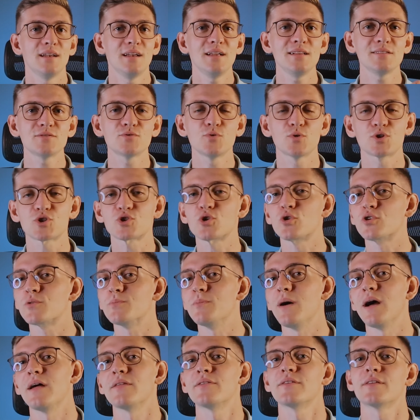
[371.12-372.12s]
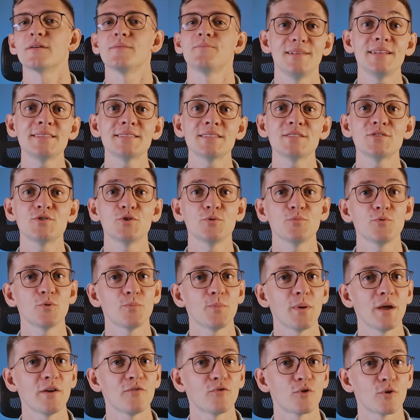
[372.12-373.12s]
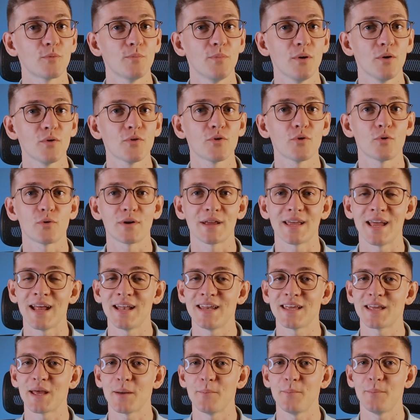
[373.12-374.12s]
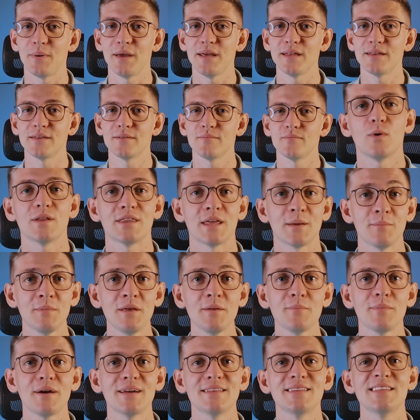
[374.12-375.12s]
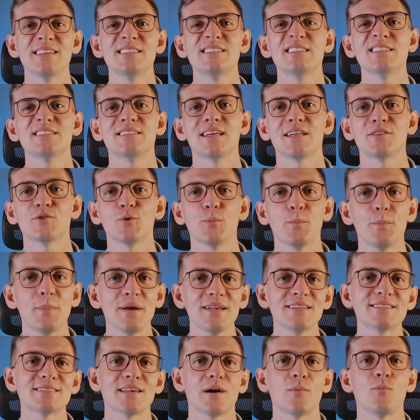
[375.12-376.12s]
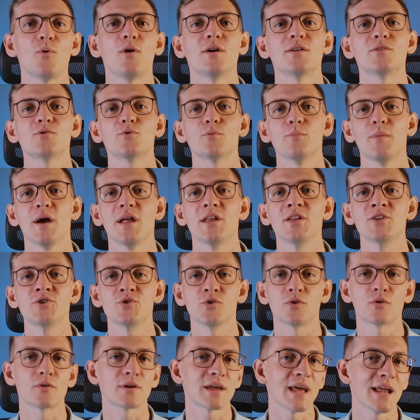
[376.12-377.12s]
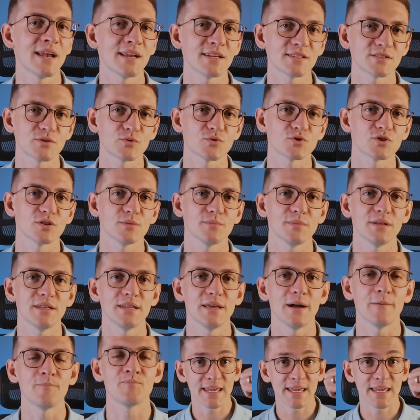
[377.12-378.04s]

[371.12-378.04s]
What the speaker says: Let's do a short math. Let's assume you pay for both organic and paid. What I mean by this is that you pay someone to manage your organic social media.